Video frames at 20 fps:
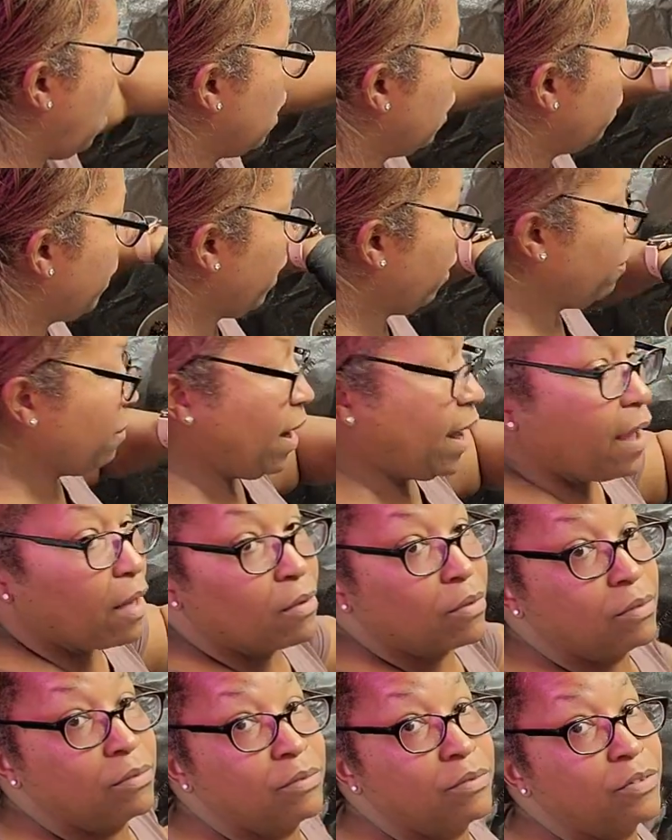all the way around.
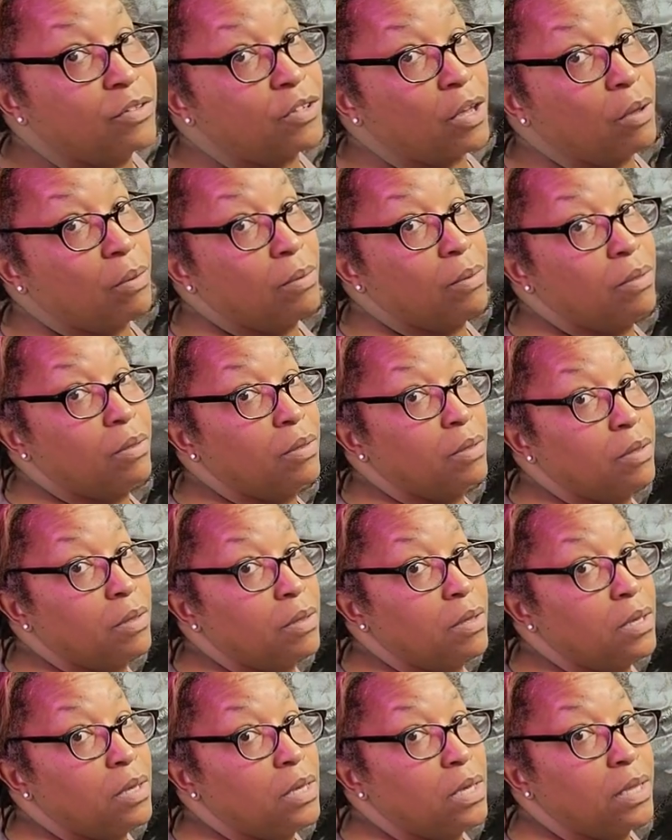So
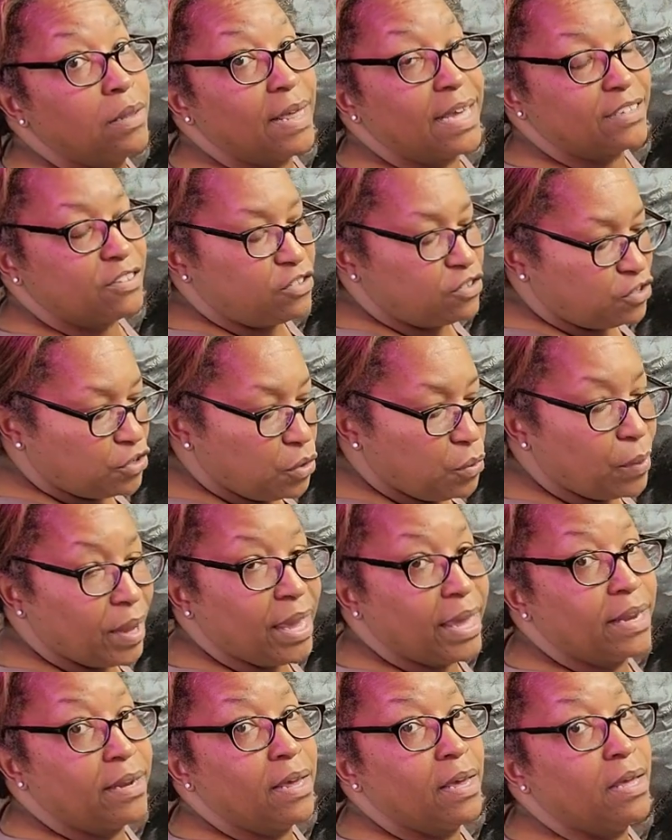that's two
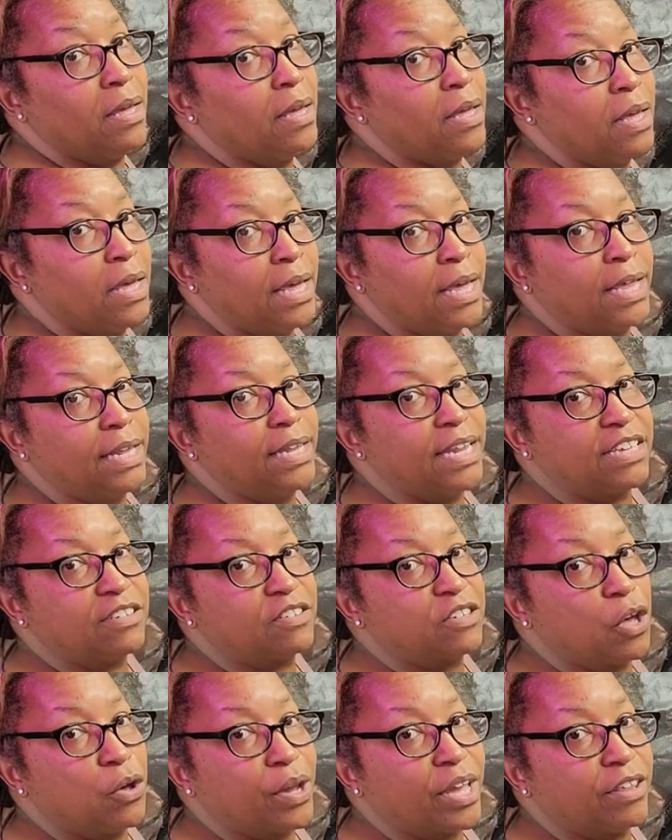in. Let's
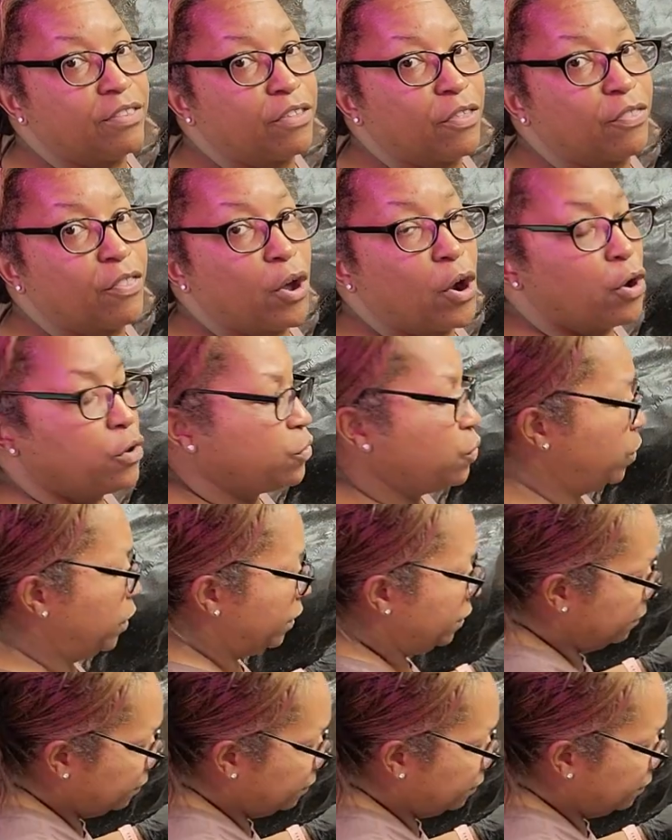go get the third one.